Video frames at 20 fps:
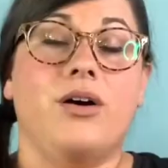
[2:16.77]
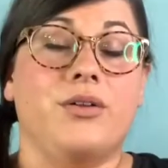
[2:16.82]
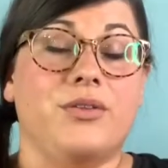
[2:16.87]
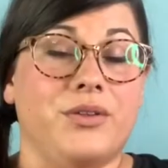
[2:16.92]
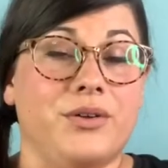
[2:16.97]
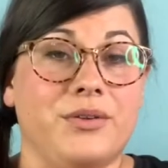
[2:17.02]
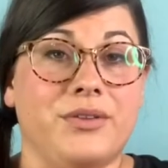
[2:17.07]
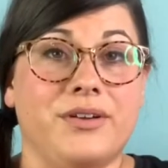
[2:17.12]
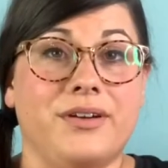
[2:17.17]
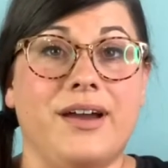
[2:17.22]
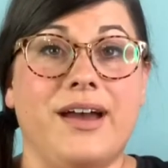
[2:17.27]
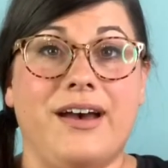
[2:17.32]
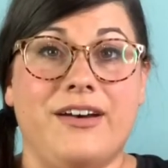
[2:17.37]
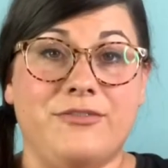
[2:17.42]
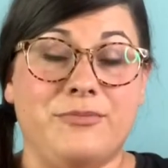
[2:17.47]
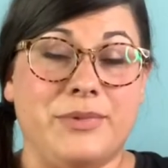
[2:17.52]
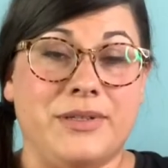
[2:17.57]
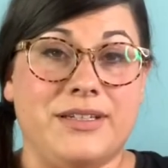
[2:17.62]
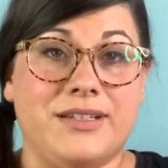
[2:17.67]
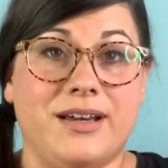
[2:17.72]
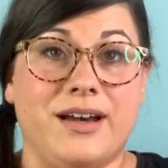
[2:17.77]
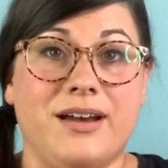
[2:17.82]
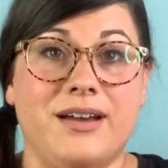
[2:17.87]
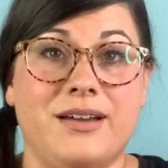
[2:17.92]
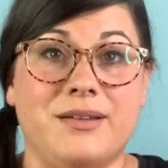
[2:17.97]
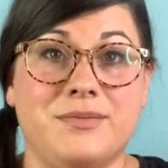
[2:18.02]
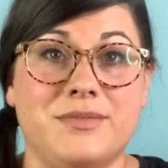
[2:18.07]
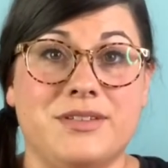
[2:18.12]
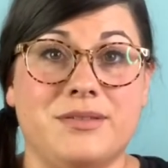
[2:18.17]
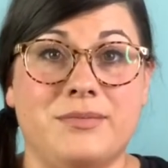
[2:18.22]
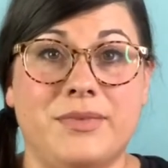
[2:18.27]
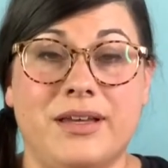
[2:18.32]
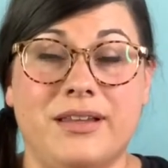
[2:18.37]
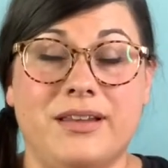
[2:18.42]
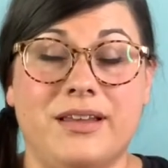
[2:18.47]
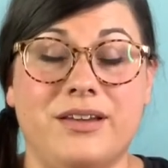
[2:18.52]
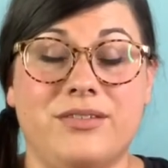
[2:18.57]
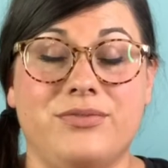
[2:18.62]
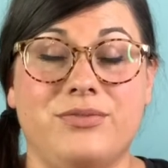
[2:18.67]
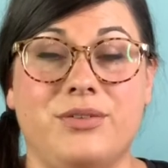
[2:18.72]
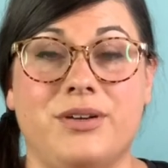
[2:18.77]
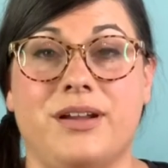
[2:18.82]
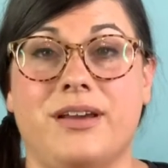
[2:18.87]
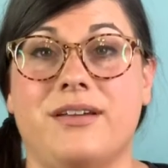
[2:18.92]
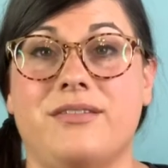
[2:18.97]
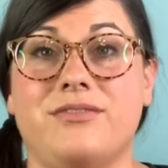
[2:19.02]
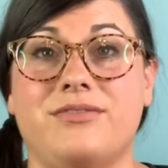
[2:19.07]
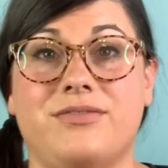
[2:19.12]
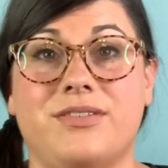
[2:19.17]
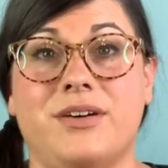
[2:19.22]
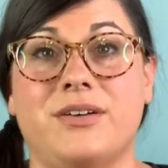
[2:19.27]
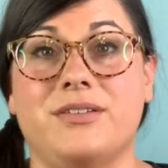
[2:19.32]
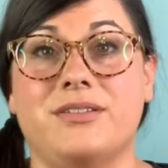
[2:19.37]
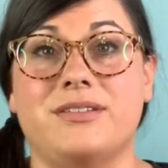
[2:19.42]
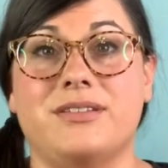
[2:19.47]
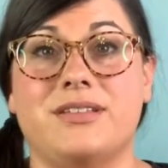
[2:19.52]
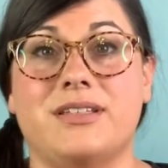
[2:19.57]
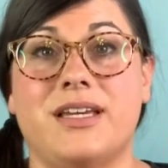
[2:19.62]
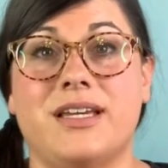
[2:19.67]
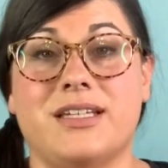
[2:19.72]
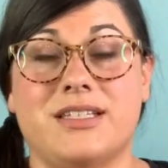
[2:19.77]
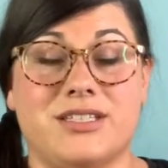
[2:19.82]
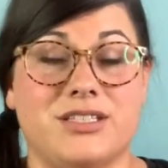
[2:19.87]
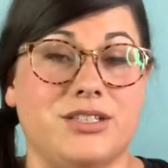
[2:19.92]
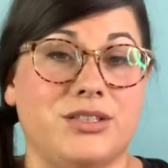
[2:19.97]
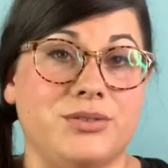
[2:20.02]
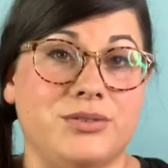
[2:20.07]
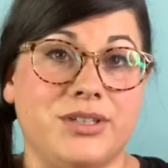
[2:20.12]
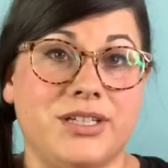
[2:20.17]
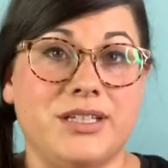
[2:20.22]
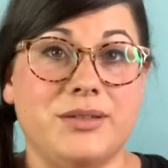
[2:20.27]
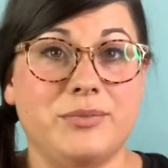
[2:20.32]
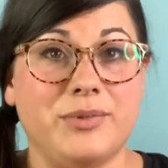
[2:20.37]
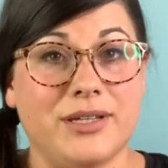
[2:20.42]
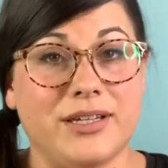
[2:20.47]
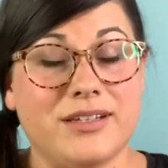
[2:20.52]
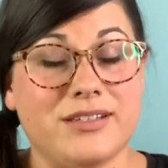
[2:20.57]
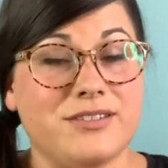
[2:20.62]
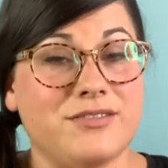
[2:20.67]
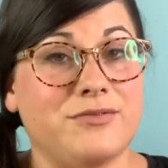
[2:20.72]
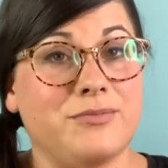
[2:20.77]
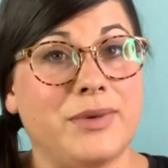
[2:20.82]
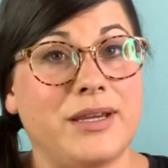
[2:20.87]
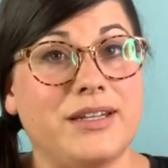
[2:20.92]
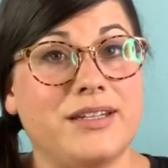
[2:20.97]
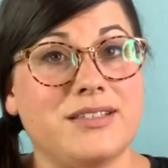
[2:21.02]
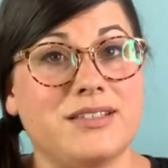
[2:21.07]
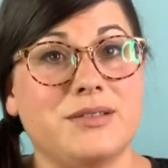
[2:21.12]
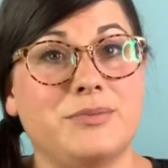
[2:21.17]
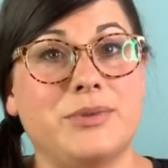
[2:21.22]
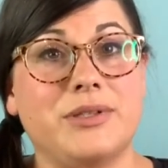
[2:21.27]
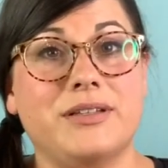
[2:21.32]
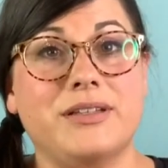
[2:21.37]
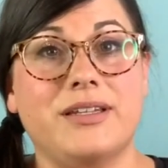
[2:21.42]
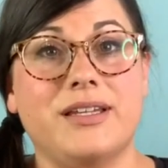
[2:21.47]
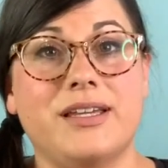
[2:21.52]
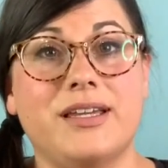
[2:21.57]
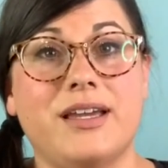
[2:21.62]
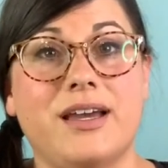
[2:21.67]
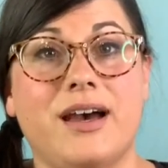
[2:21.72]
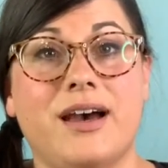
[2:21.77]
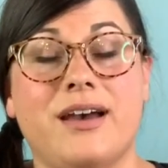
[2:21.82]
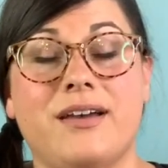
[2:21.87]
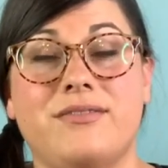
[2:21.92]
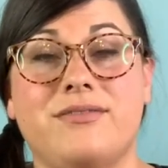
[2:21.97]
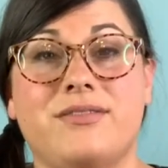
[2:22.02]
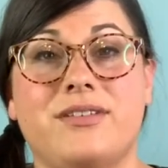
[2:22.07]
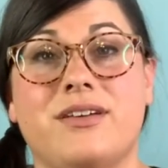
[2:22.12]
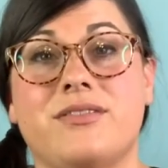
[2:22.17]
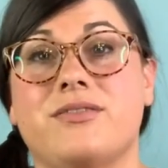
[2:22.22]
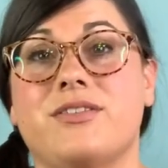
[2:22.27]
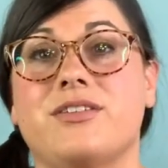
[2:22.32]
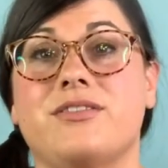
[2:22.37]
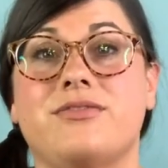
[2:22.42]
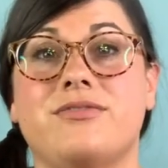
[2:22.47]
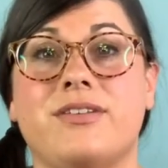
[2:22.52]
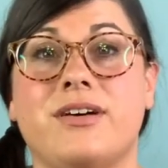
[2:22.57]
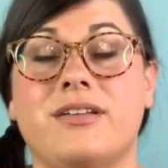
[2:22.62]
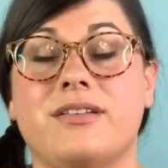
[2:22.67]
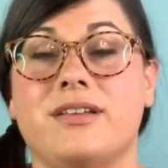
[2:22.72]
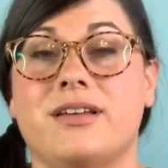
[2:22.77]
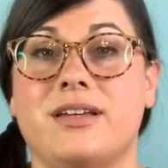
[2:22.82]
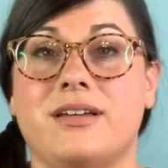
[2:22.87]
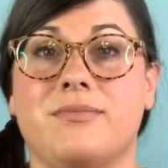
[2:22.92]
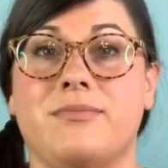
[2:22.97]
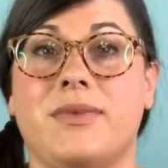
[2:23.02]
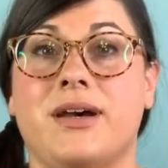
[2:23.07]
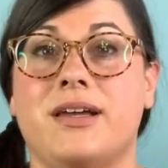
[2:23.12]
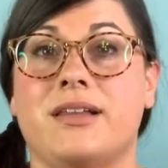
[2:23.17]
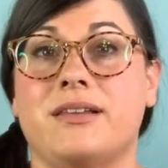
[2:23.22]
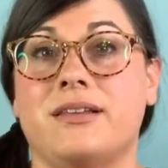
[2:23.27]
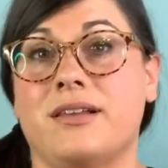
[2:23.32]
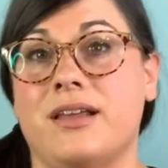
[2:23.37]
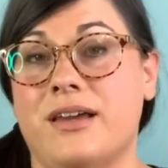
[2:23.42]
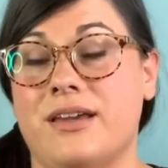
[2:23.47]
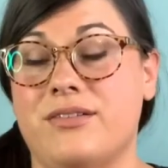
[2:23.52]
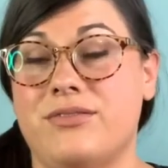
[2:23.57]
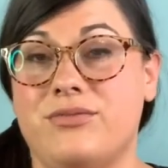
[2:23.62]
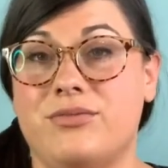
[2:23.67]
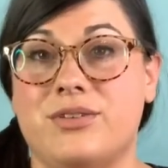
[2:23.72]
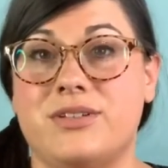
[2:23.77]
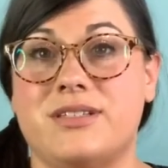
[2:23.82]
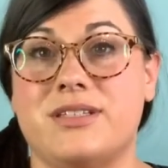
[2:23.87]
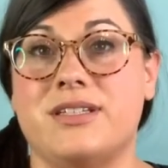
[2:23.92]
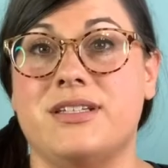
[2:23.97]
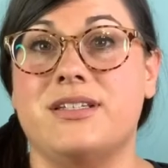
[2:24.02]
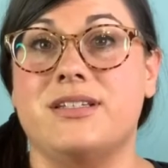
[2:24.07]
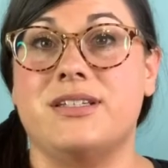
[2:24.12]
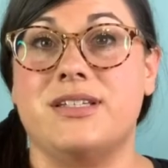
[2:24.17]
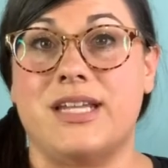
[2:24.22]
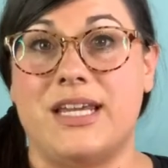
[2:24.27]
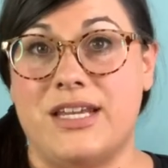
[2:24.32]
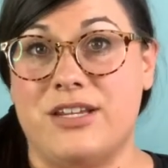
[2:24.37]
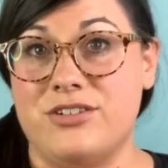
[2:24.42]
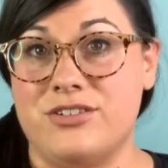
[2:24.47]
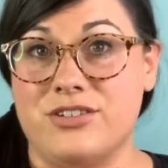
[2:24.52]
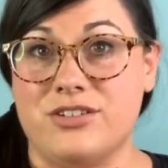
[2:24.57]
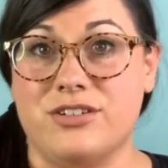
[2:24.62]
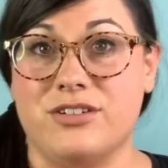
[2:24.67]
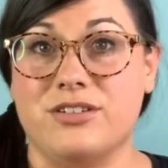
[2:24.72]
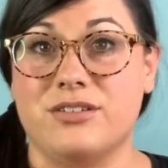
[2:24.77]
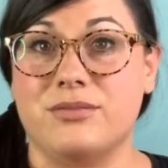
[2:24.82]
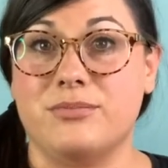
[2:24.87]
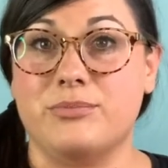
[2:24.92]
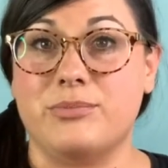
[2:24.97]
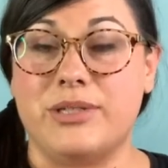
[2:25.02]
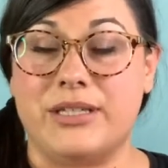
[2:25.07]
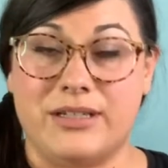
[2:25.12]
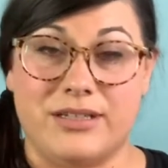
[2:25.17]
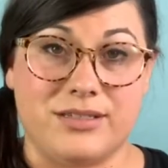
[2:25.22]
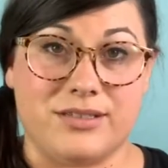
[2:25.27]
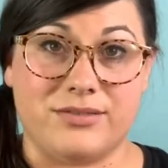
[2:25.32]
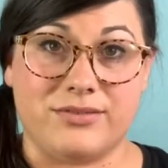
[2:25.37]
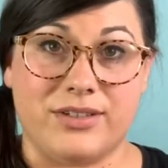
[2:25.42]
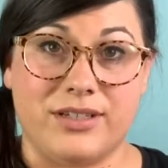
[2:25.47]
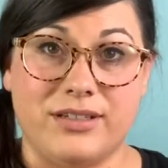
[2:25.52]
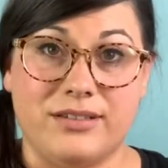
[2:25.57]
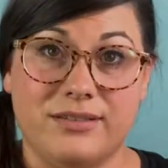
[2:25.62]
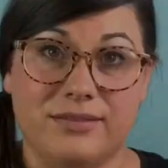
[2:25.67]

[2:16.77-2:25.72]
Although there have been times in my life when I've felt excluded because of my disability, I've never felt like my life was in danger because of it.